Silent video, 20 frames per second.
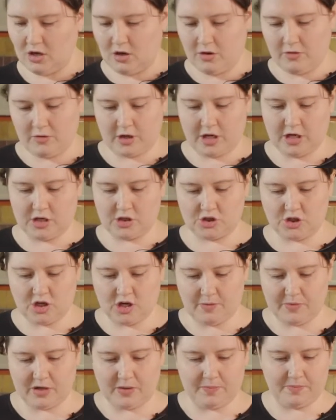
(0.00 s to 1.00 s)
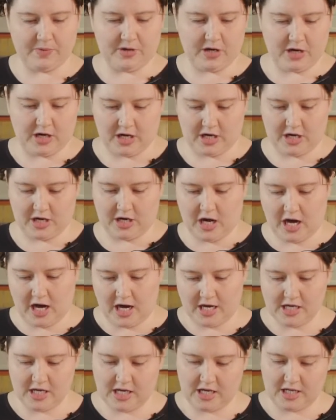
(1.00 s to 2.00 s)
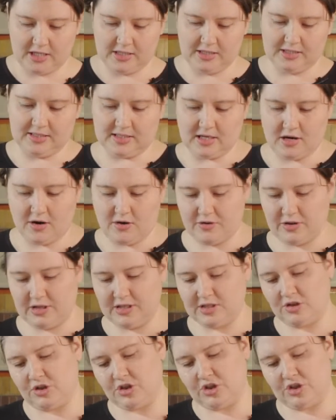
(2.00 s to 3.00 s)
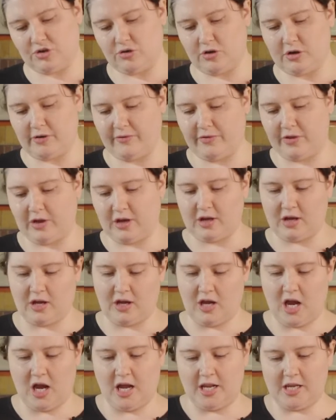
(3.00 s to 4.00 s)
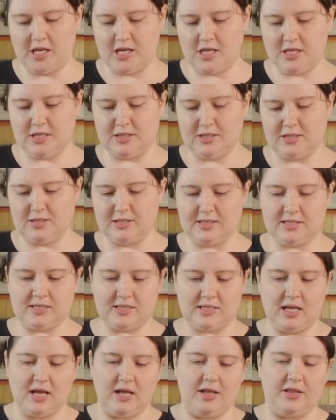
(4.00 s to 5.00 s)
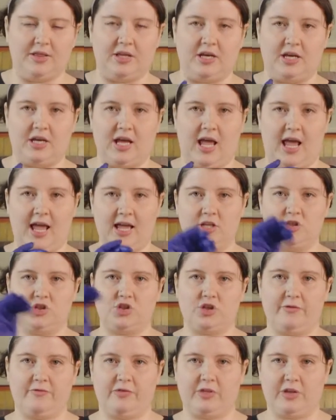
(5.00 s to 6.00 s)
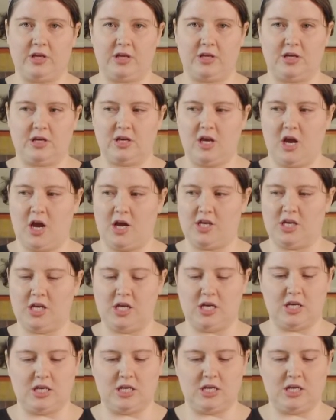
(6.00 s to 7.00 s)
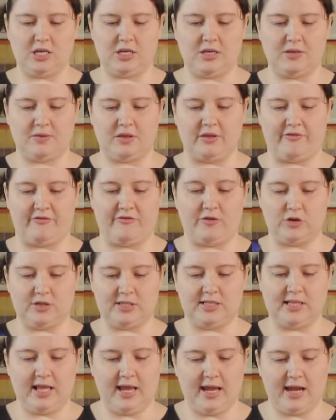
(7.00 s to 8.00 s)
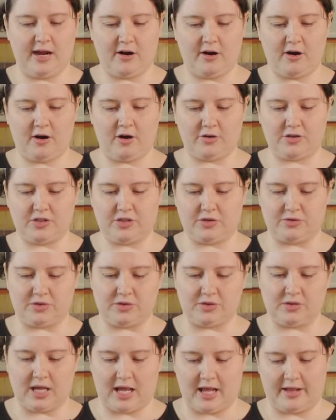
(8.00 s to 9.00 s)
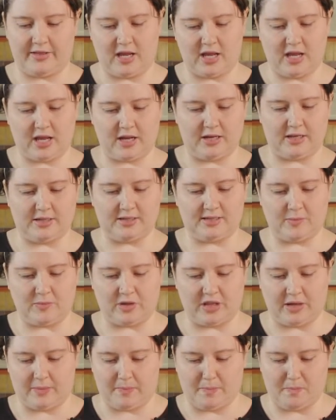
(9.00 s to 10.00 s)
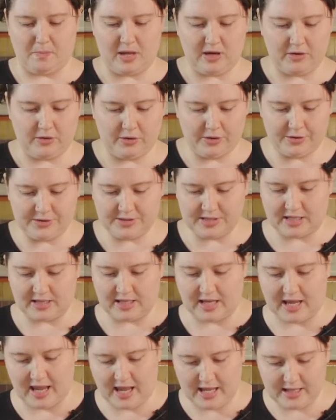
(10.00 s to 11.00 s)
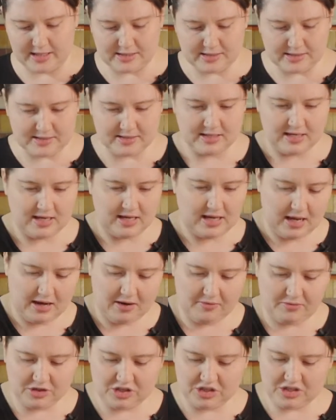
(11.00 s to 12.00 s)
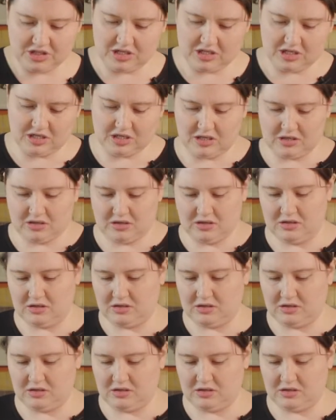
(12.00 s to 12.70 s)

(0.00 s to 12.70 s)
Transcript: we're gonna chop up our onions. So these are just sort of the onions, the edge of the onion, the first layer, and then some of the middles and the ends. And we're just gonna